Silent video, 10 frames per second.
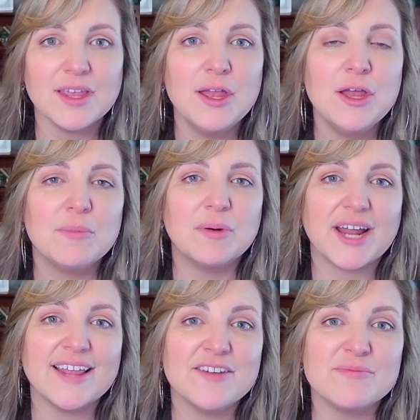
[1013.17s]
But what
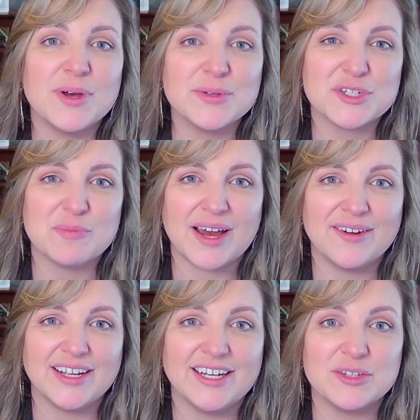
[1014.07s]
I love most about
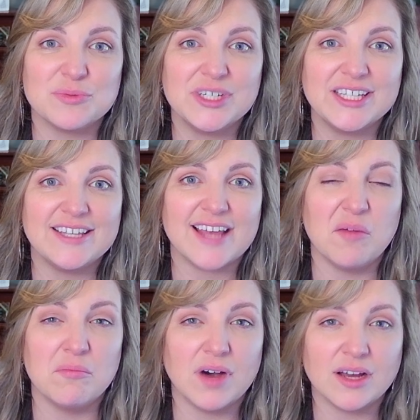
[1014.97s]
it is really that
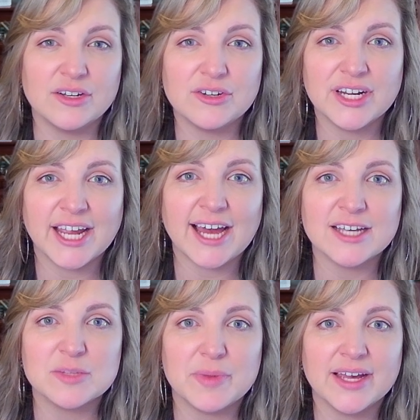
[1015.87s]
monitoring
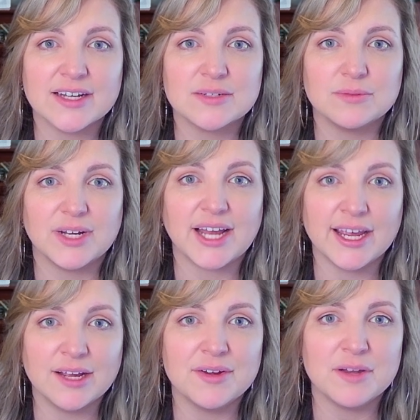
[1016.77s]
aspect. What I
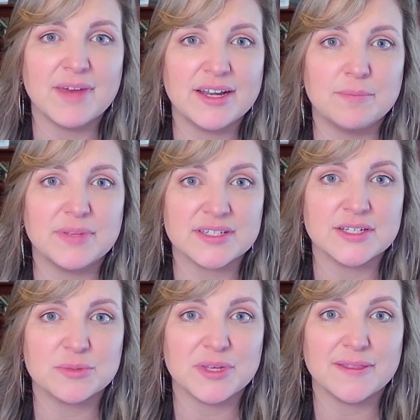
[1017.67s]
go into Meta Business
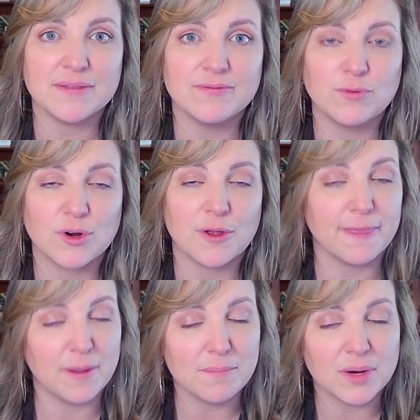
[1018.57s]
Suite for
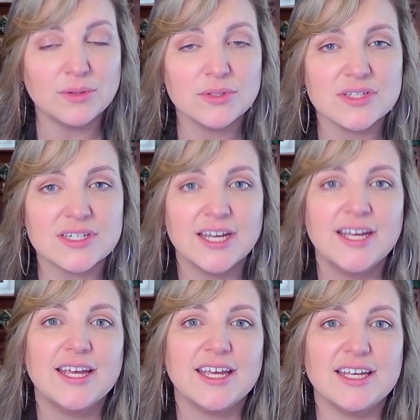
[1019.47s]
the most
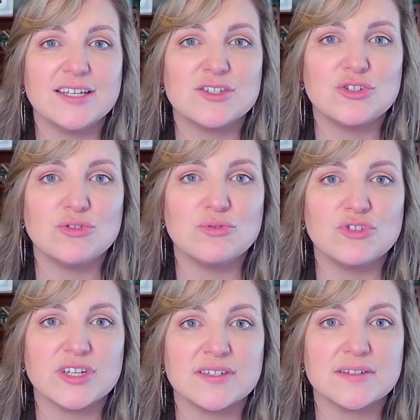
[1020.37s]
is to
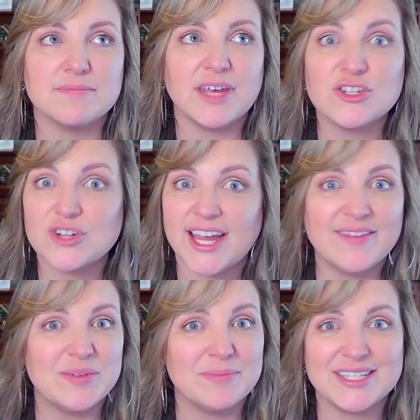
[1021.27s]
just make sure I
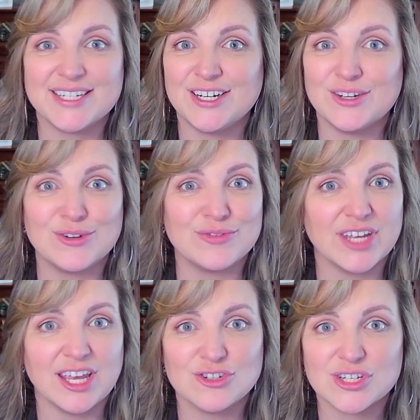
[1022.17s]
haven't missed any
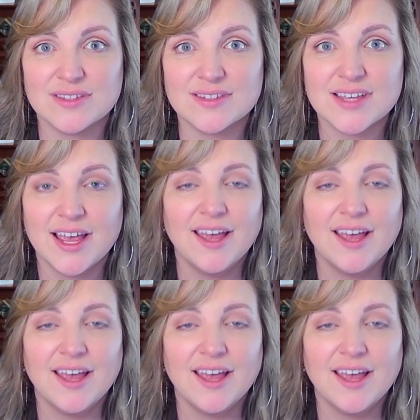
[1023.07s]
notifications.